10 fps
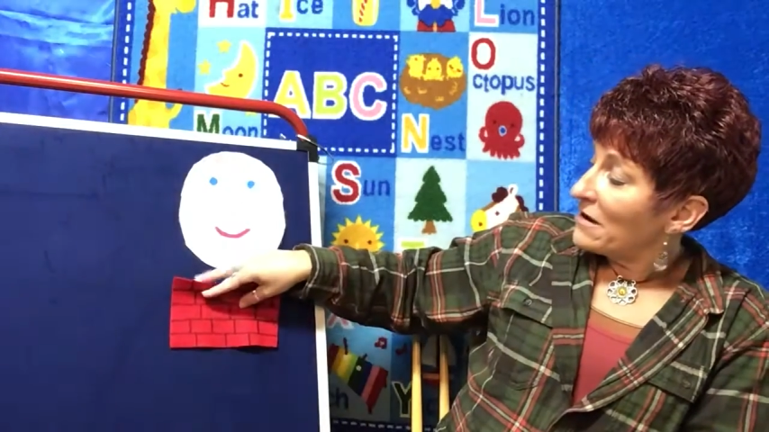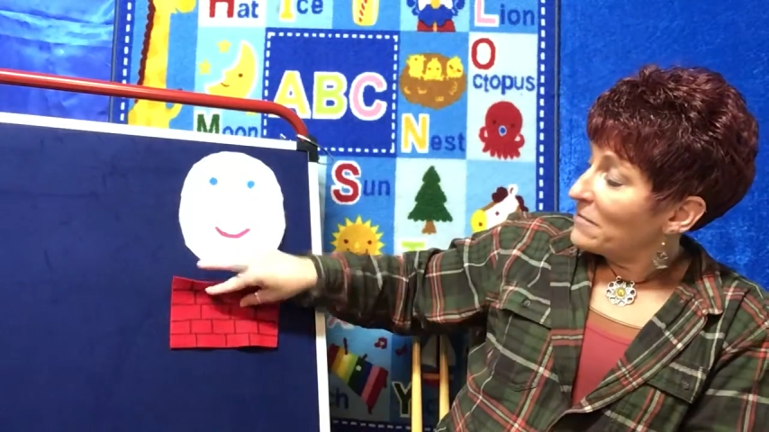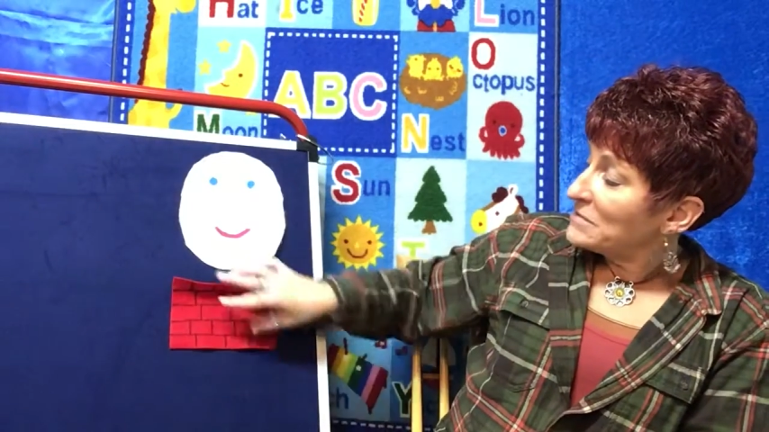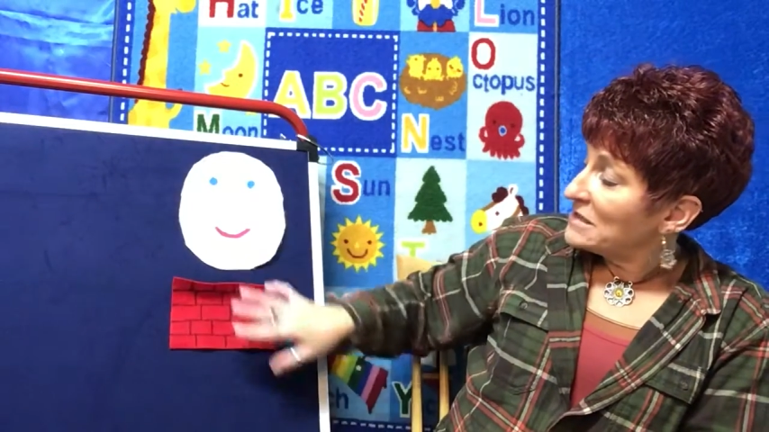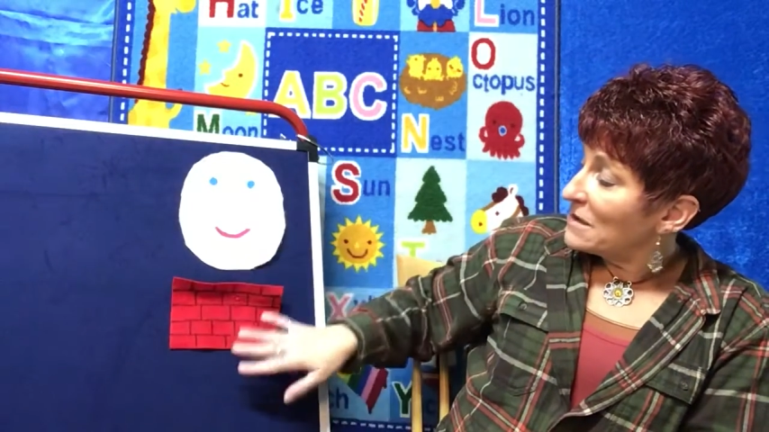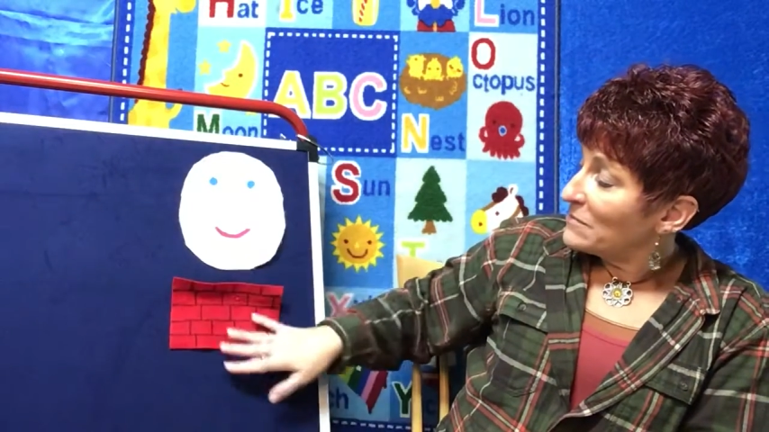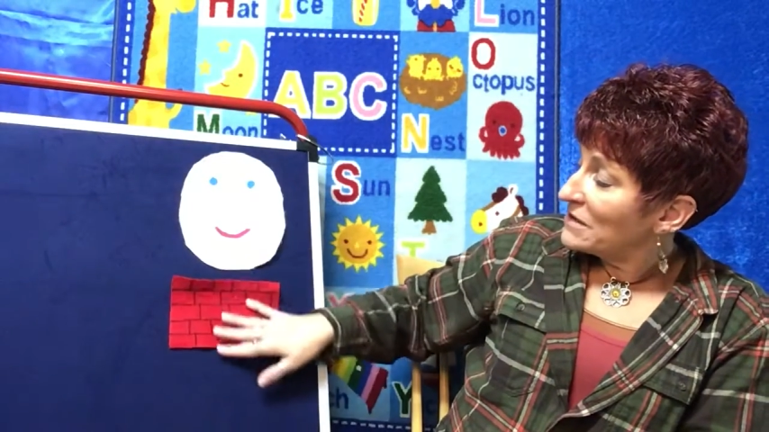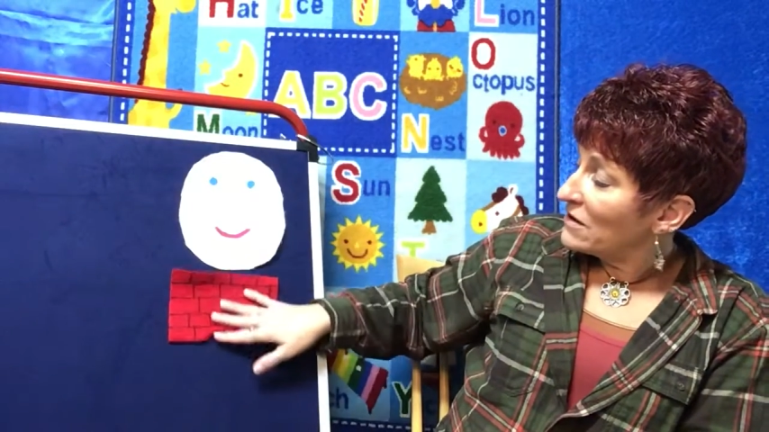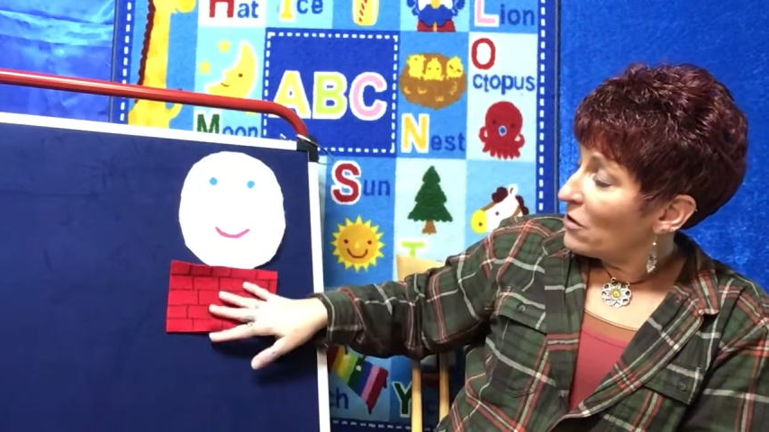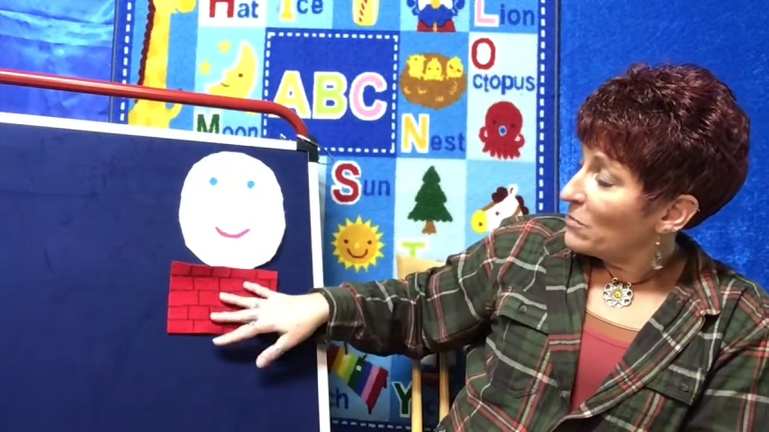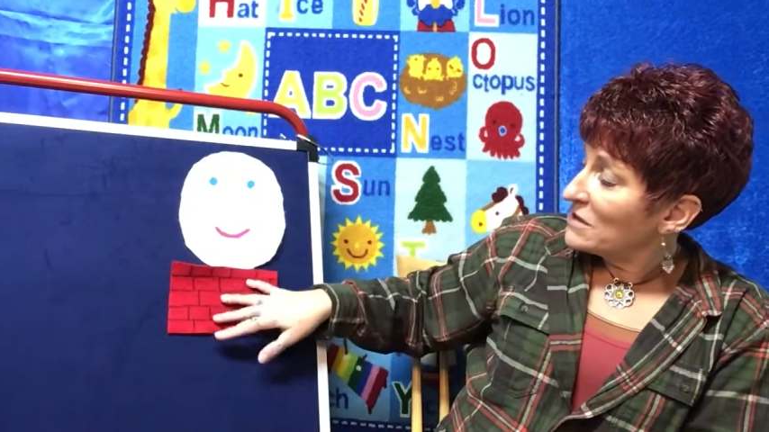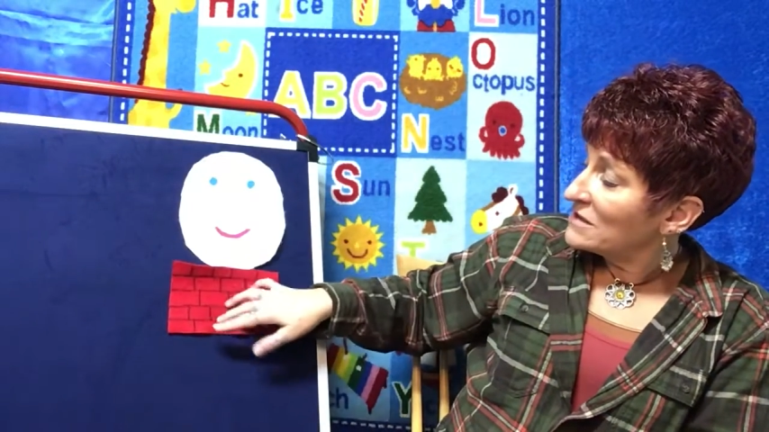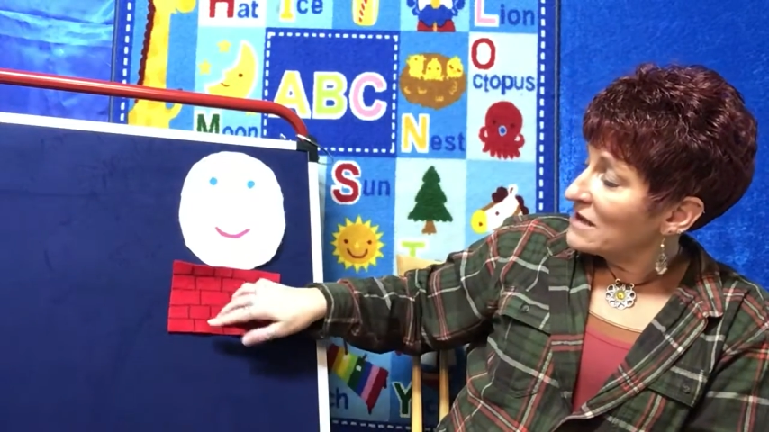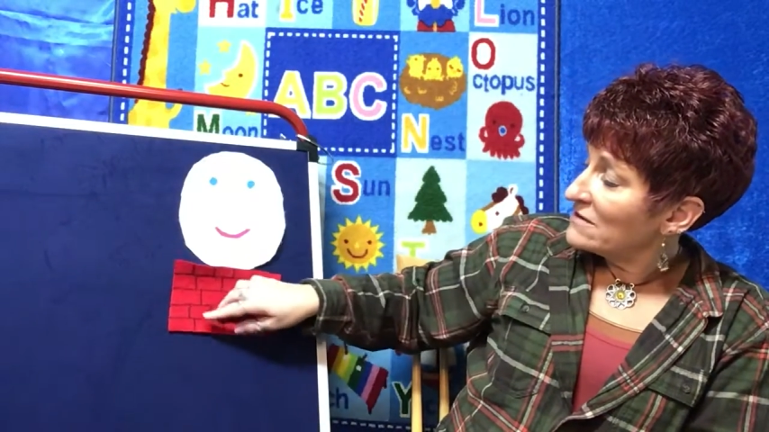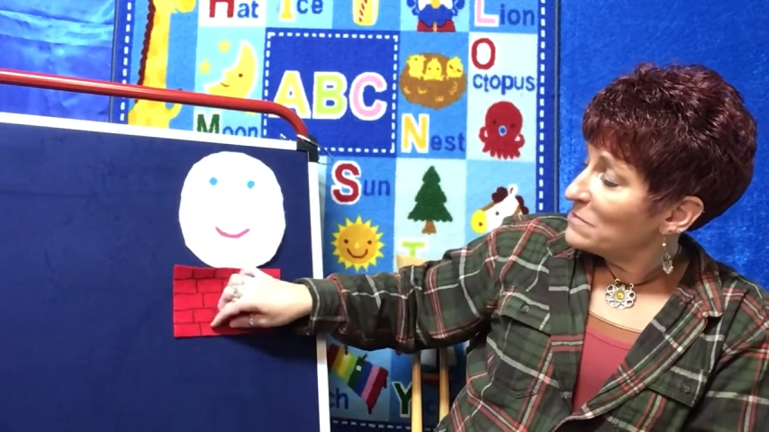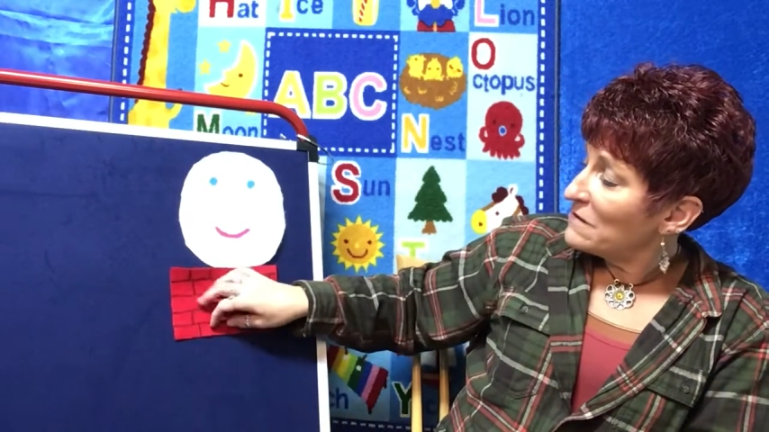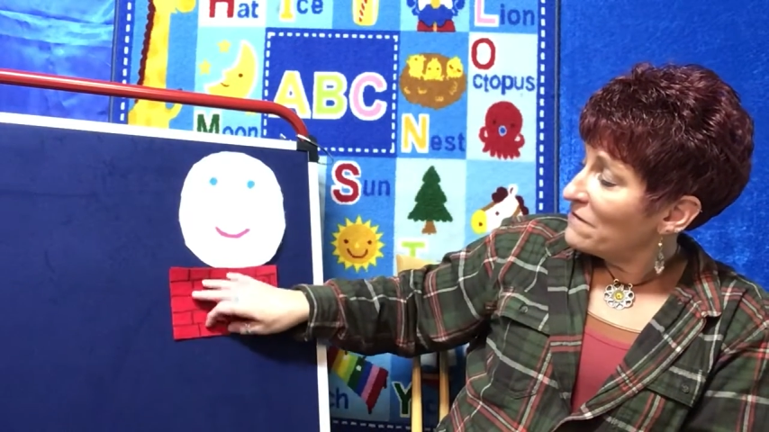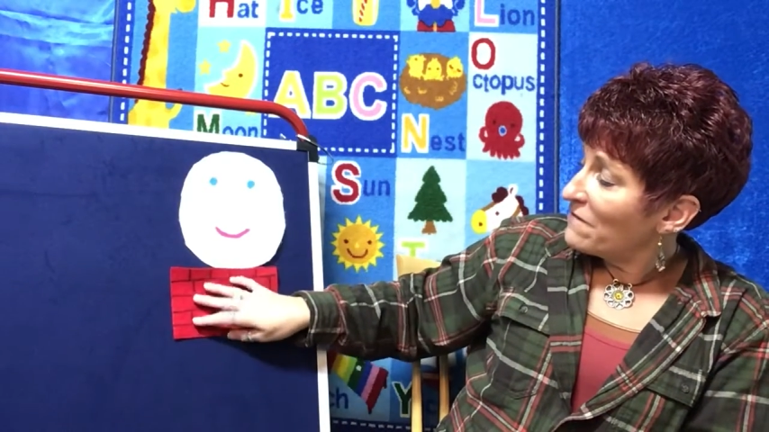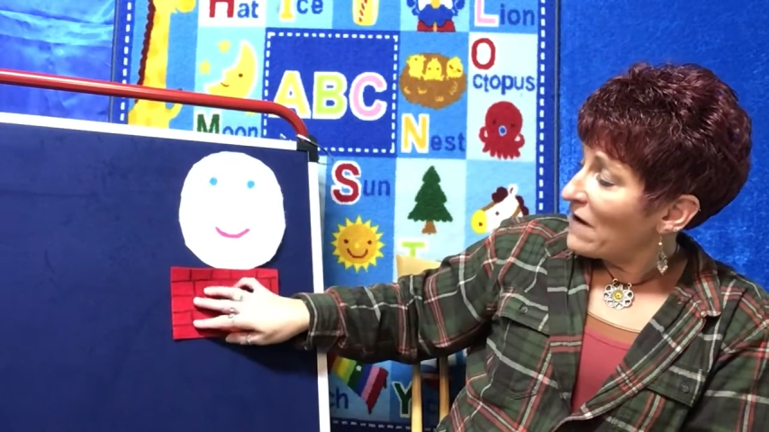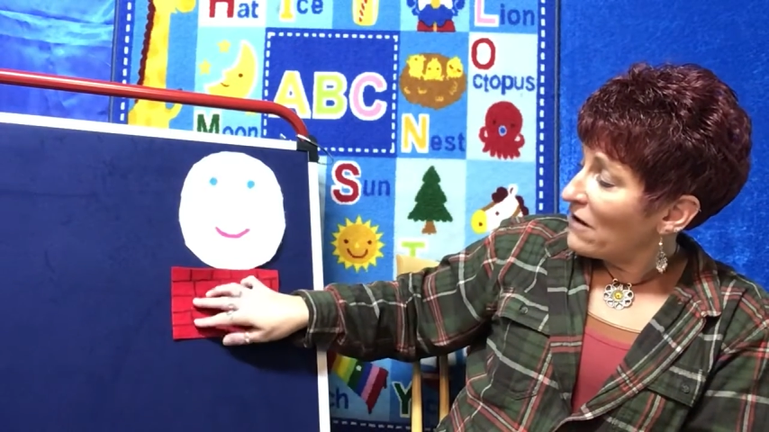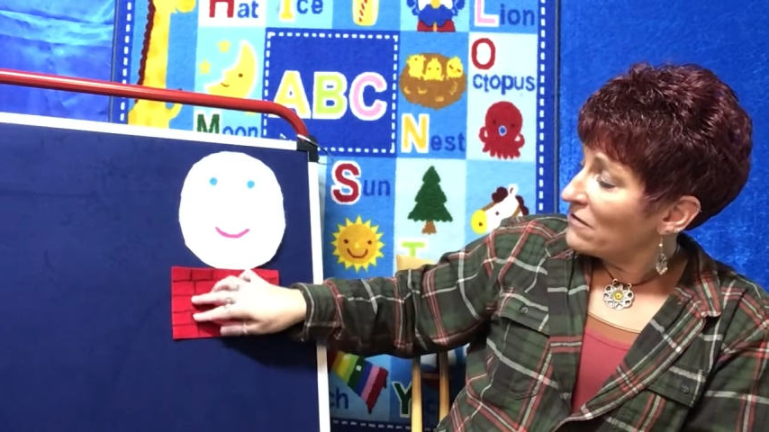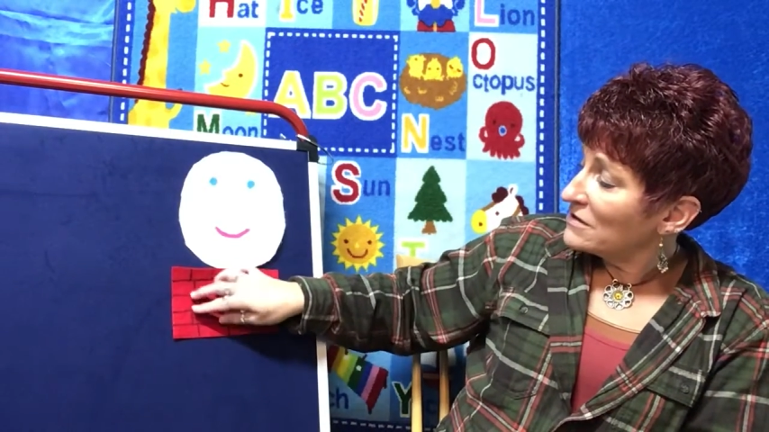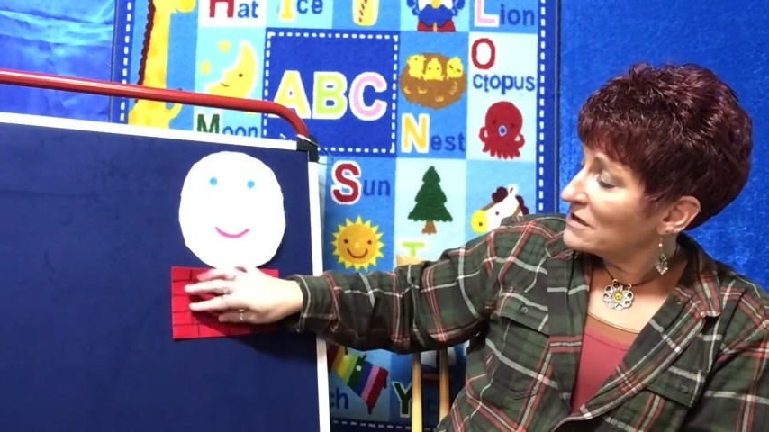a Humpty Dumpty at home, it doesn't have to be felt.